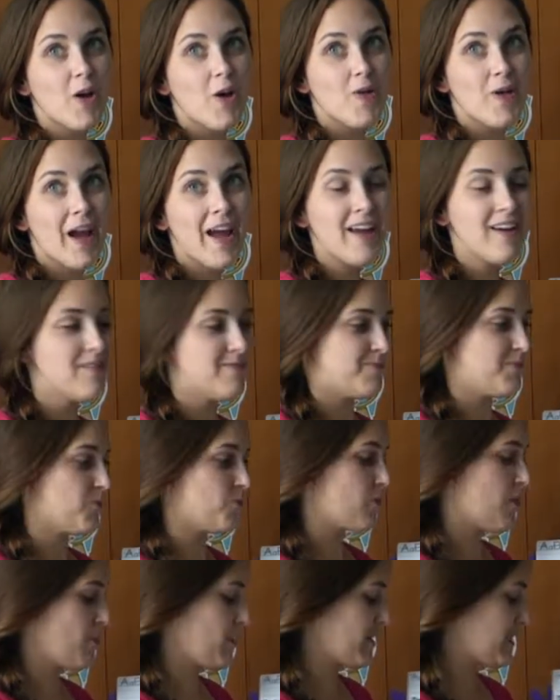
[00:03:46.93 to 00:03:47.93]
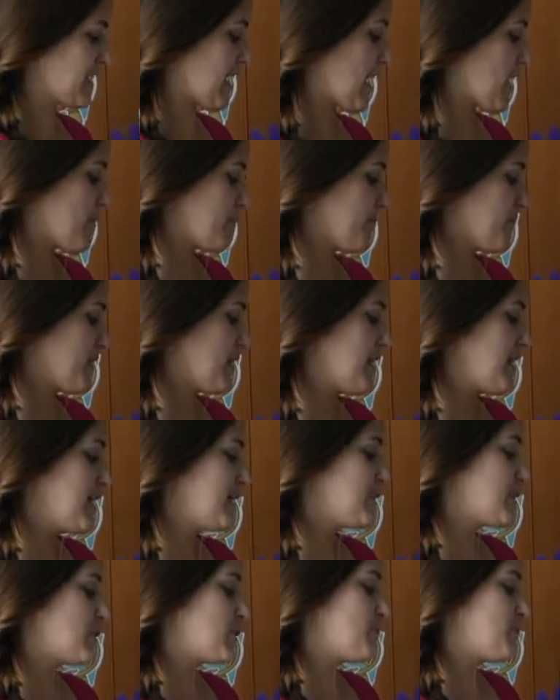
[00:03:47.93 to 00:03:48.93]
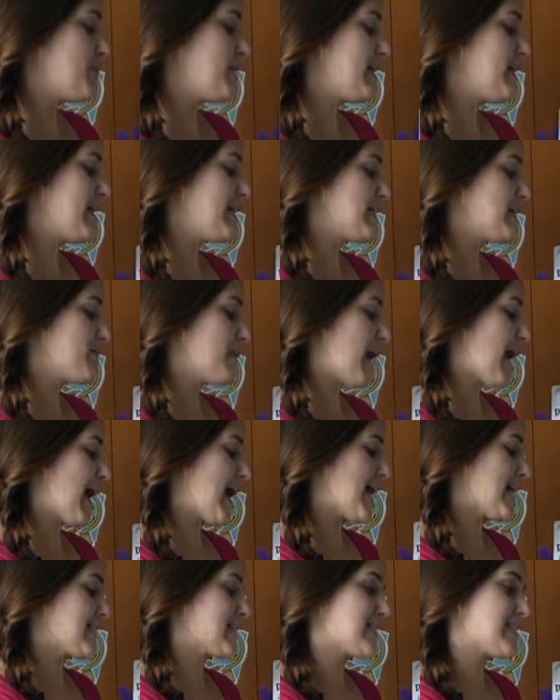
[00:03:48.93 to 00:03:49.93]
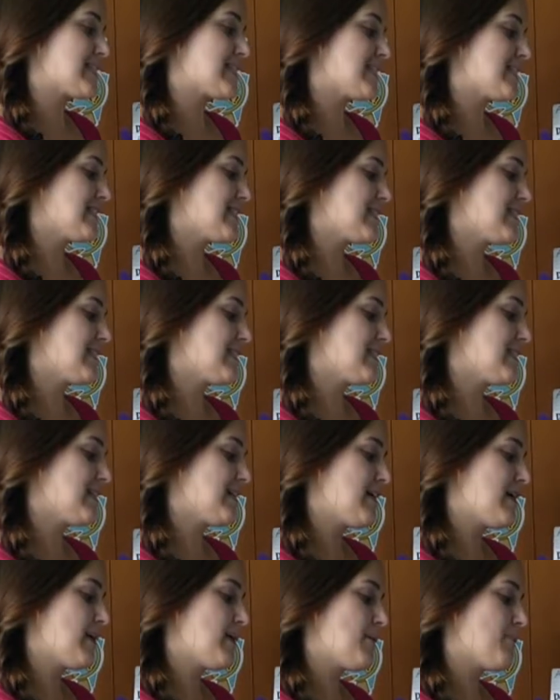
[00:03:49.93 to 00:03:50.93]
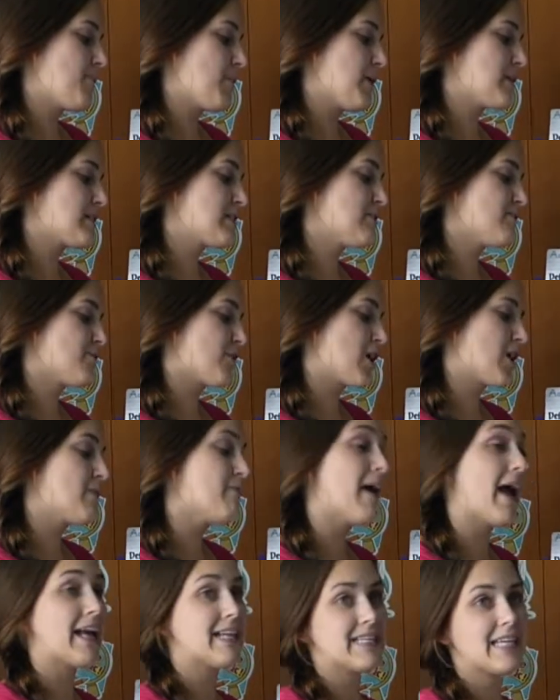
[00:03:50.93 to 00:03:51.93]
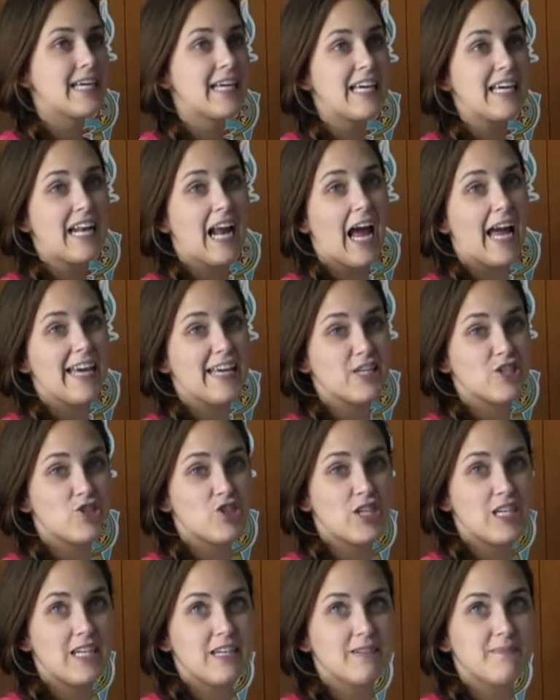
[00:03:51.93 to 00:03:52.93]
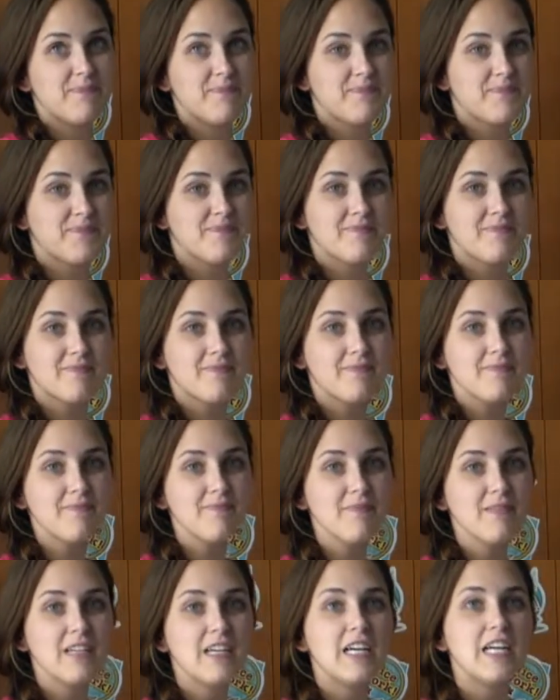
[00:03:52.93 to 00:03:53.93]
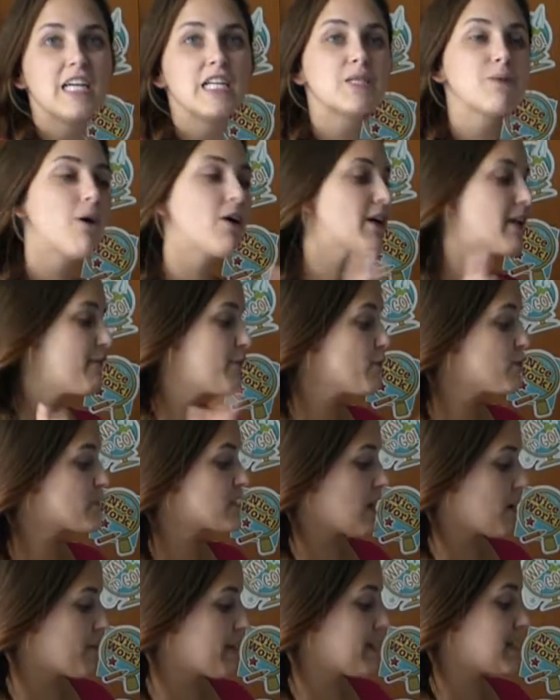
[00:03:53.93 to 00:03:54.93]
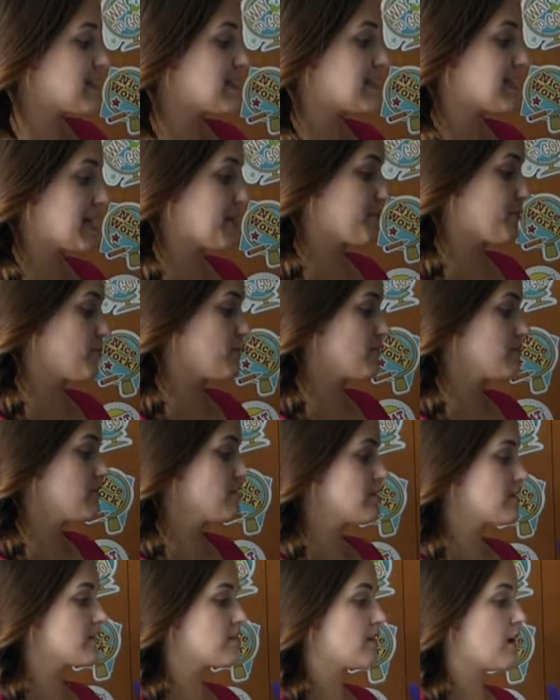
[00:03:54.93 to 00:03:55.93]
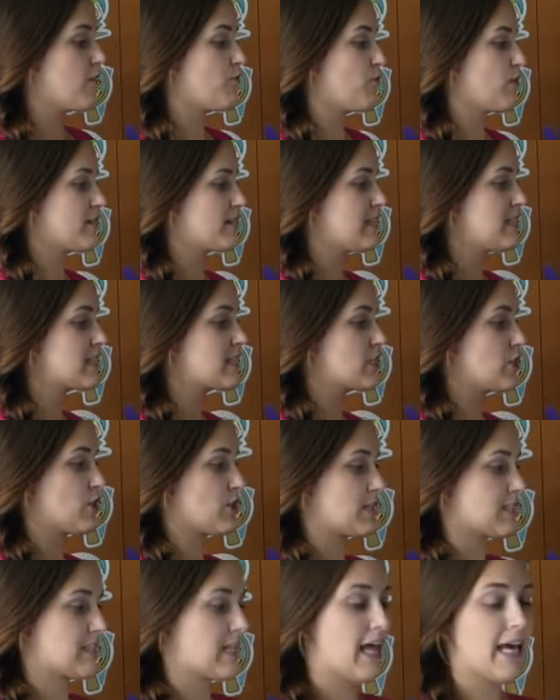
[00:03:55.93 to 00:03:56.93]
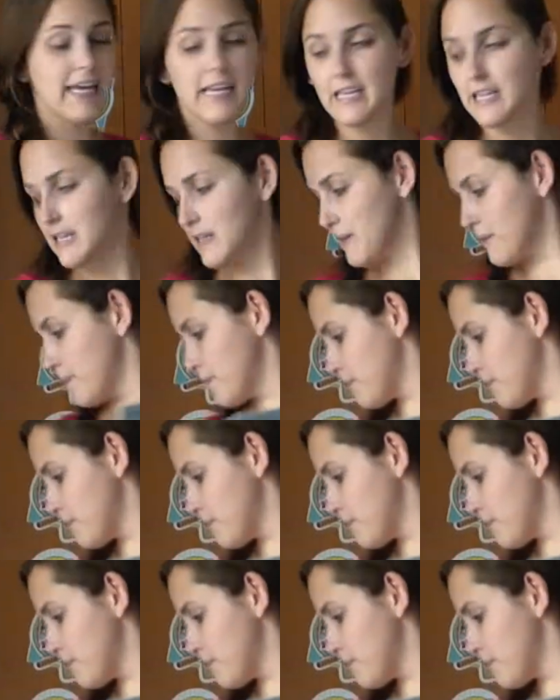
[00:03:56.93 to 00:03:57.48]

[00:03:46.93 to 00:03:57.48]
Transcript: Okay? One more time. To be in the past, plus the verb ending in ing. So I'll give you some examples of what this looks like.